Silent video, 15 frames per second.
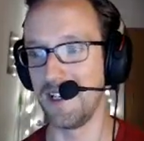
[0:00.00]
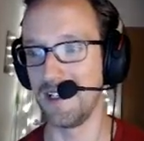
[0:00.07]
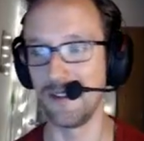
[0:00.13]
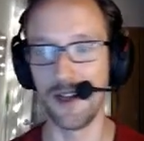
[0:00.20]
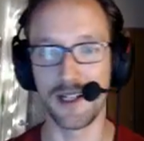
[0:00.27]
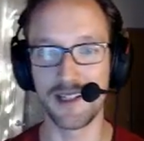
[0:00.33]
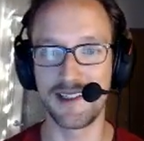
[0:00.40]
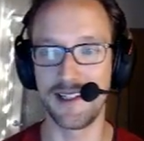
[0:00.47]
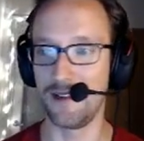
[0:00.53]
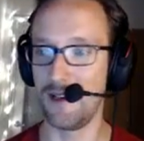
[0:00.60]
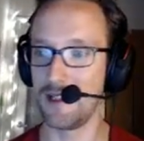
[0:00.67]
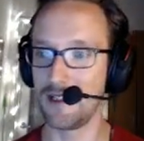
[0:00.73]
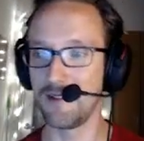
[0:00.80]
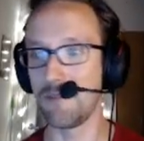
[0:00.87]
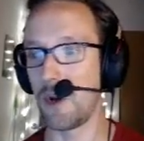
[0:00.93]
and lots and
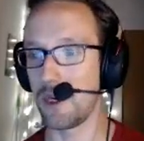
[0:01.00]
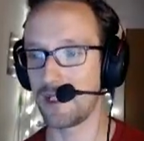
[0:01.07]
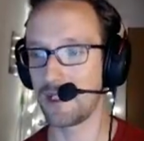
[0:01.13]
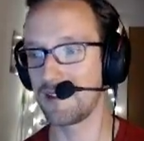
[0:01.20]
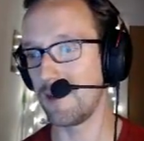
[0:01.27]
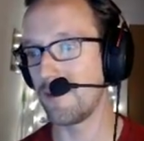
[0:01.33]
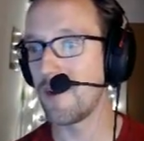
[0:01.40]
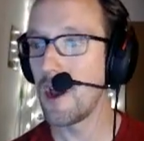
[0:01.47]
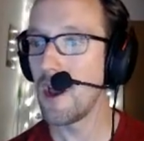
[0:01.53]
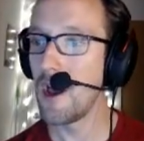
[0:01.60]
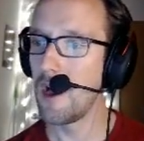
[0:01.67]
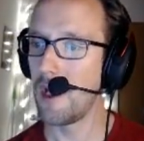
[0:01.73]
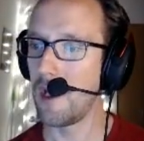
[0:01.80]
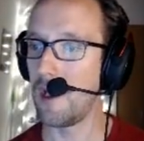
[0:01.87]
lots of modding stuff.